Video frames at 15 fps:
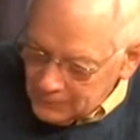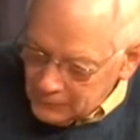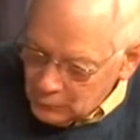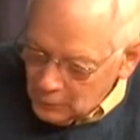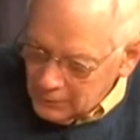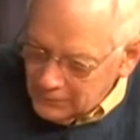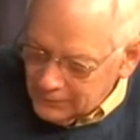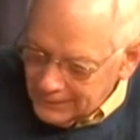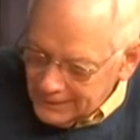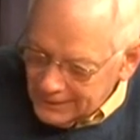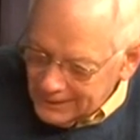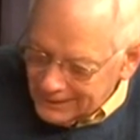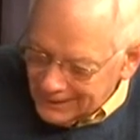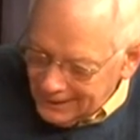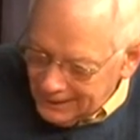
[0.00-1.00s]
Sort of
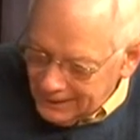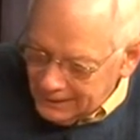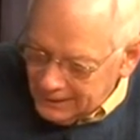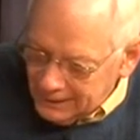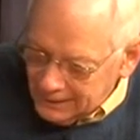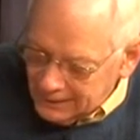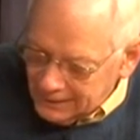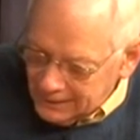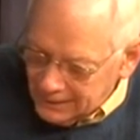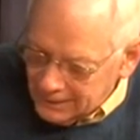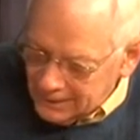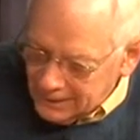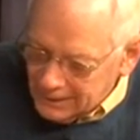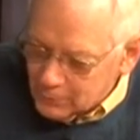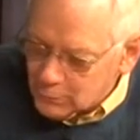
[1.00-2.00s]
indicated,
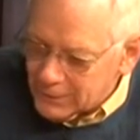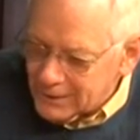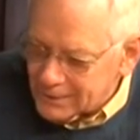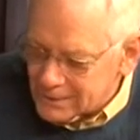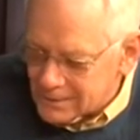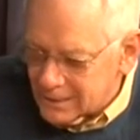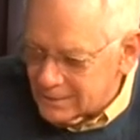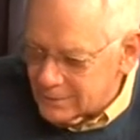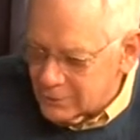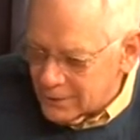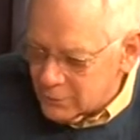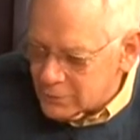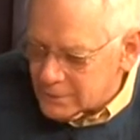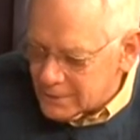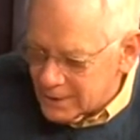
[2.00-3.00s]
and I don't think this
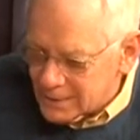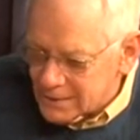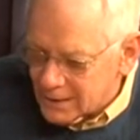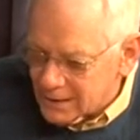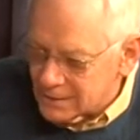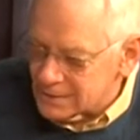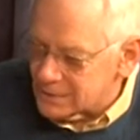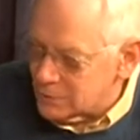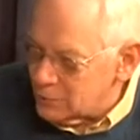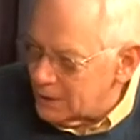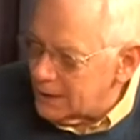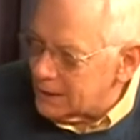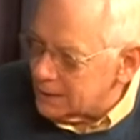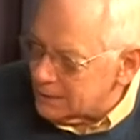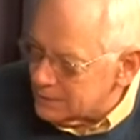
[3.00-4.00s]
Nantucket is
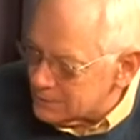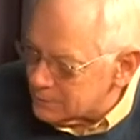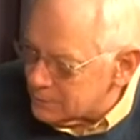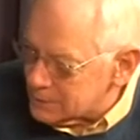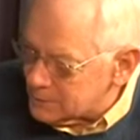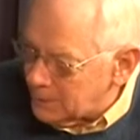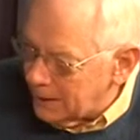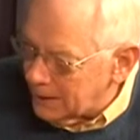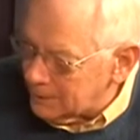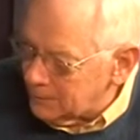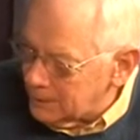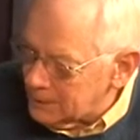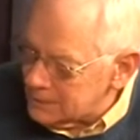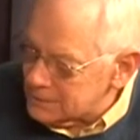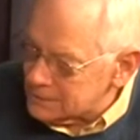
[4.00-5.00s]
unique in this
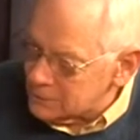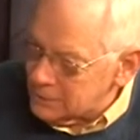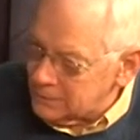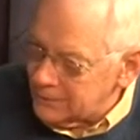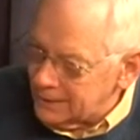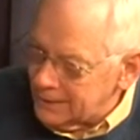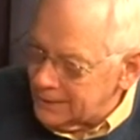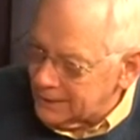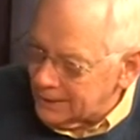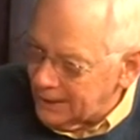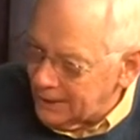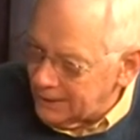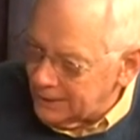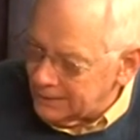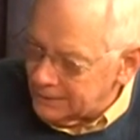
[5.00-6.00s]
respect, but it sort of
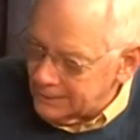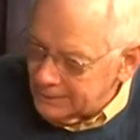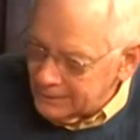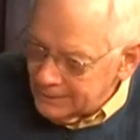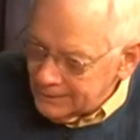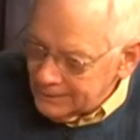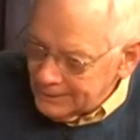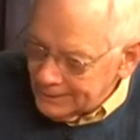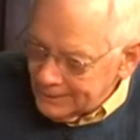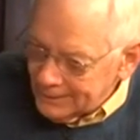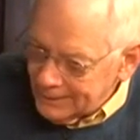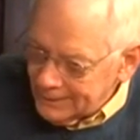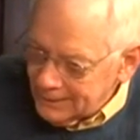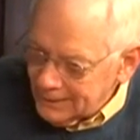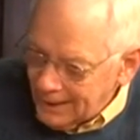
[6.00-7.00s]
indicated
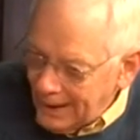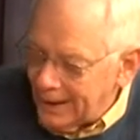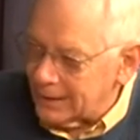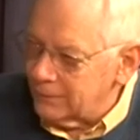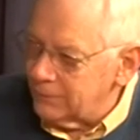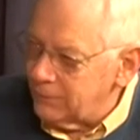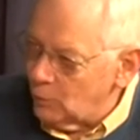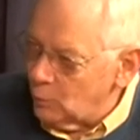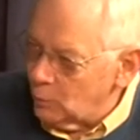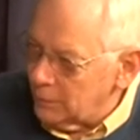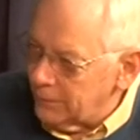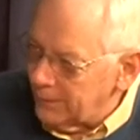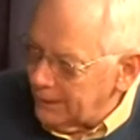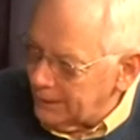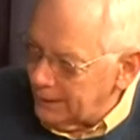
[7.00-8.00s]
a lack of
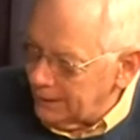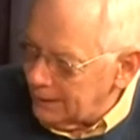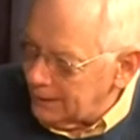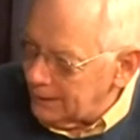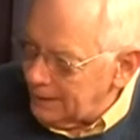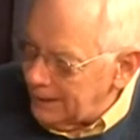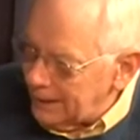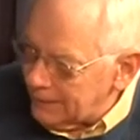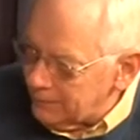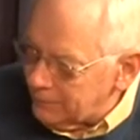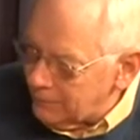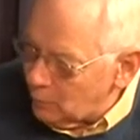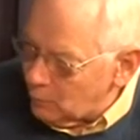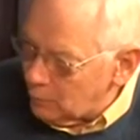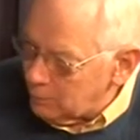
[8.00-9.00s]
forward thinking and a lack
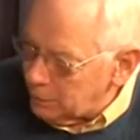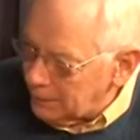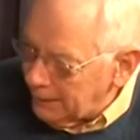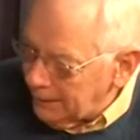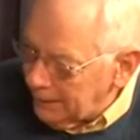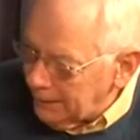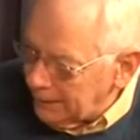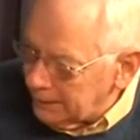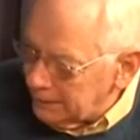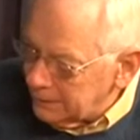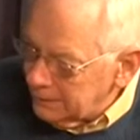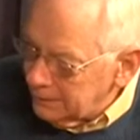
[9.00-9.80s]
of forward planning.